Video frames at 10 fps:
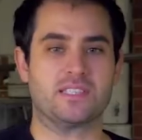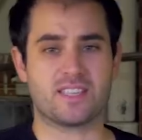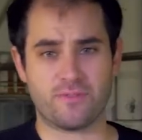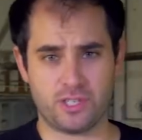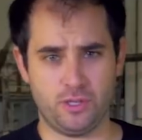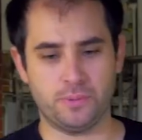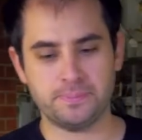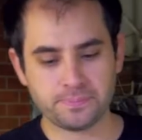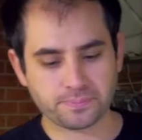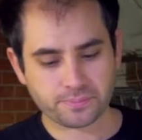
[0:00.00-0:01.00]
and stuff too.
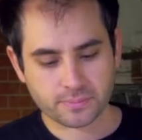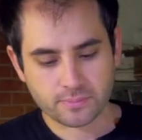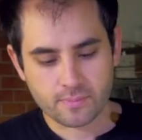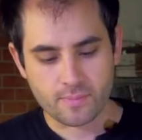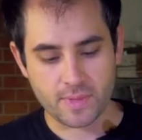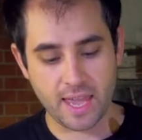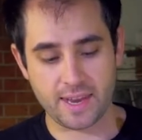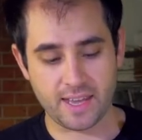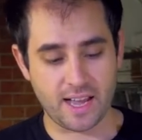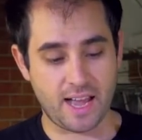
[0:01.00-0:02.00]

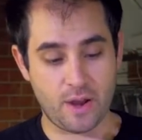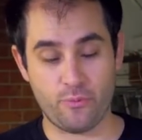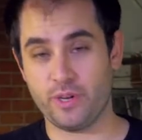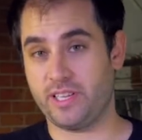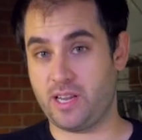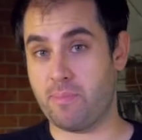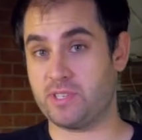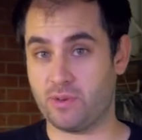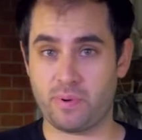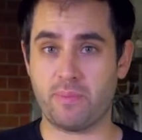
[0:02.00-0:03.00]
And I'm
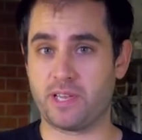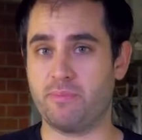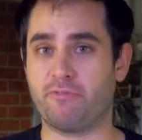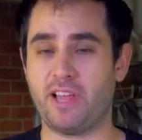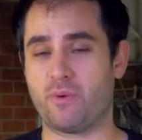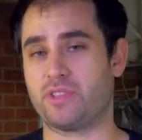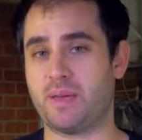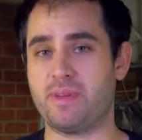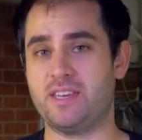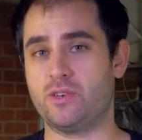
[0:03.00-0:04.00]
still probably going to be flying with
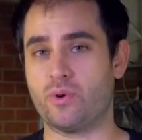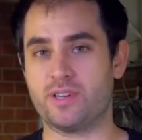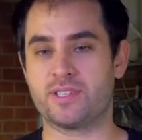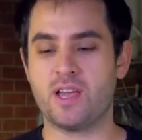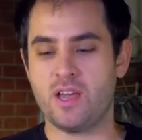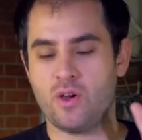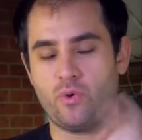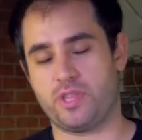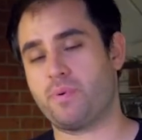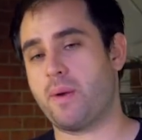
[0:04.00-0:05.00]
them indoors
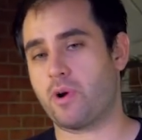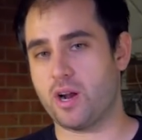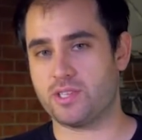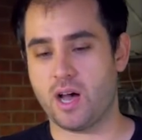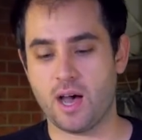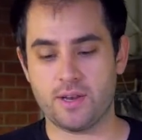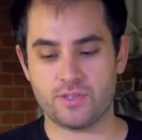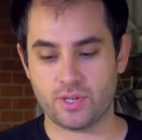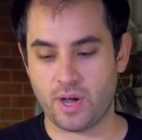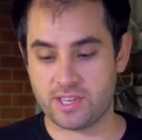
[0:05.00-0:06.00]
with the prop guards on.
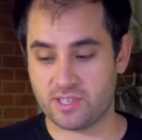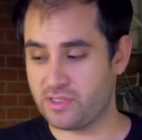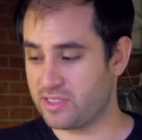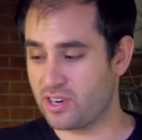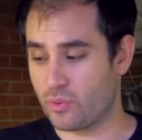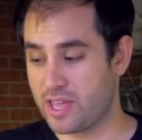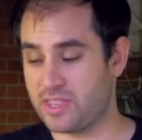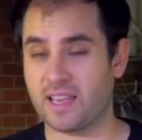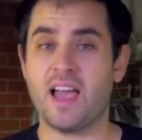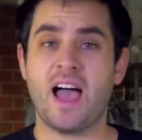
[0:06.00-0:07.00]
So I still think they're a great
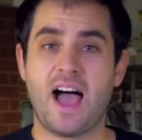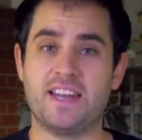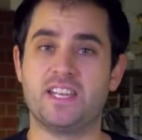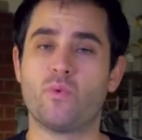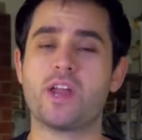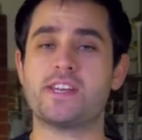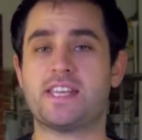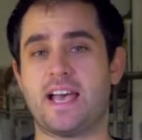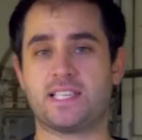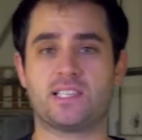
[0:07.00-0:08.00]
thing. I did want to
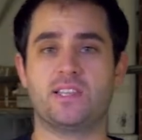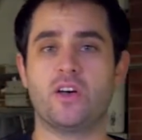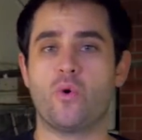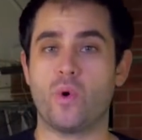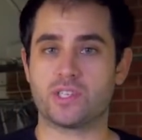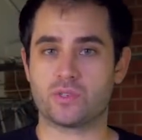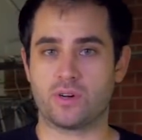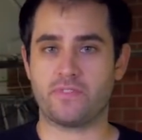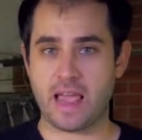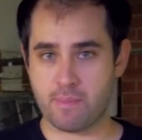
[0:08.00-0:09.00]
test, though, what sort
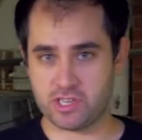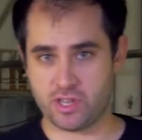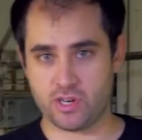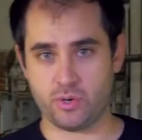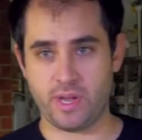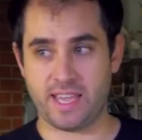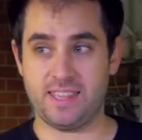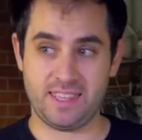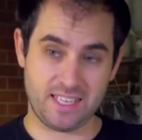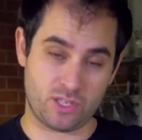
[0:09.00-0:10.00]
of damage they're doing
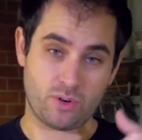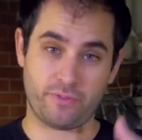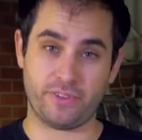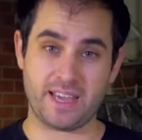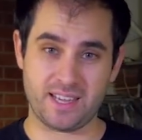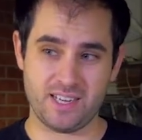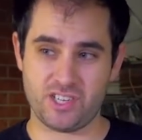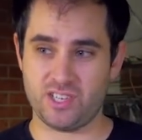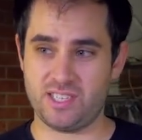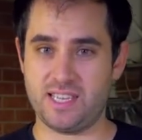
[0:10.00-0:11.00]
in these sort of flight
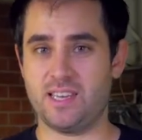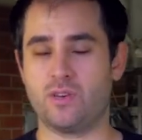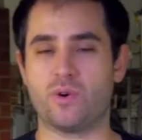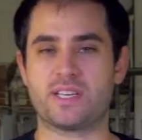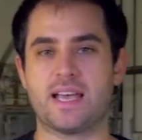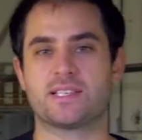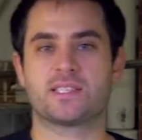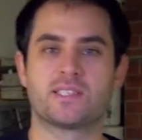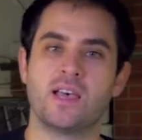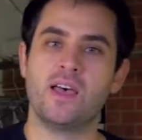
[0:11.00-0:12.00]
conditions, the indoor
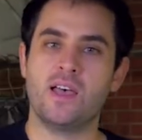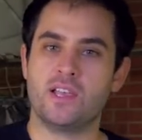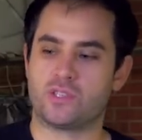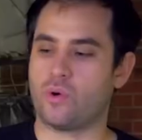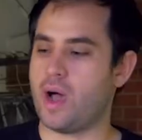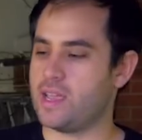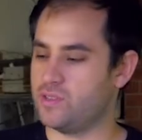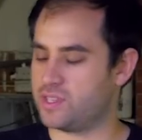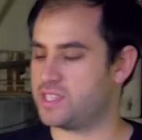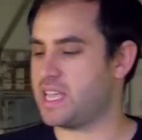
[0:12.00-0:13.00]
tests. So I
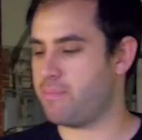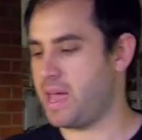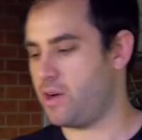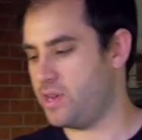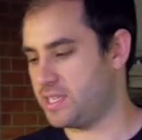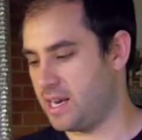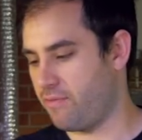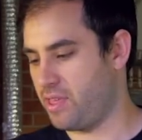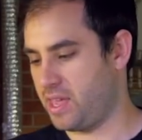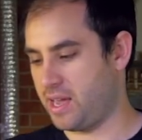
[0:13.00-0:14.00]
used the same batteries and
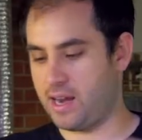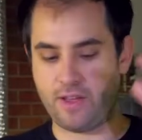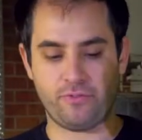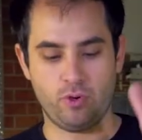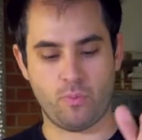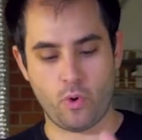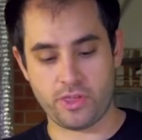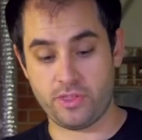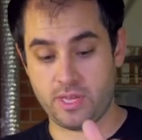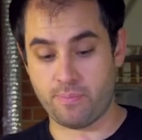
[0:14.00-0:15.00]
everything, and I flew them
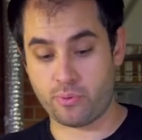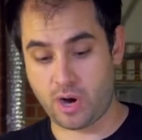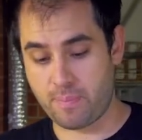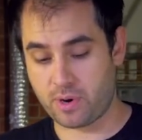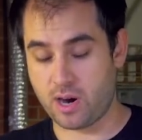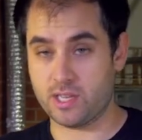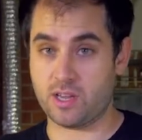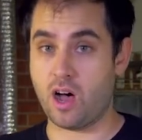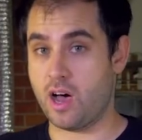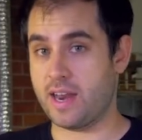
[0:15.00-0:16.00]
with the prop guards
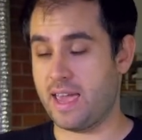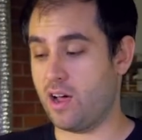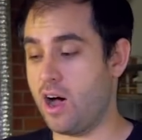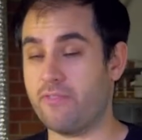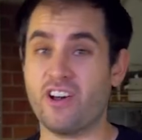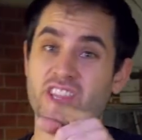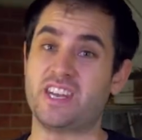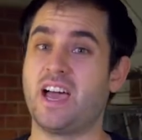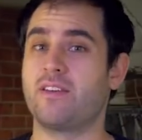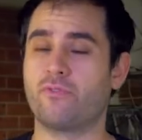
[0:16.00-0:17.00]
on and off on the
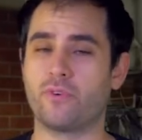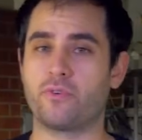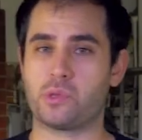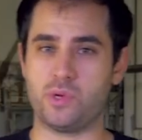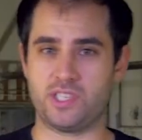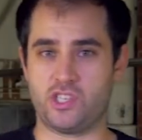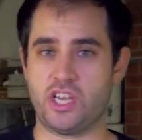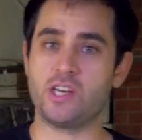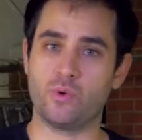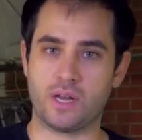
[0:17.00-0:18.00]
9443s, the
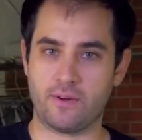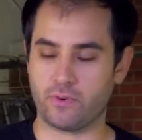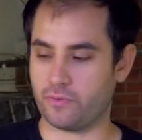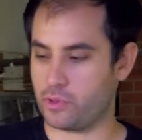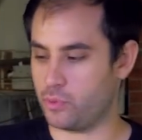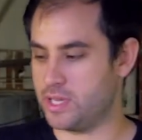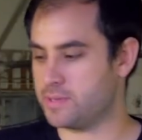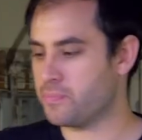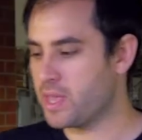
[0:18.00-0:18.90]
genuine 9443s.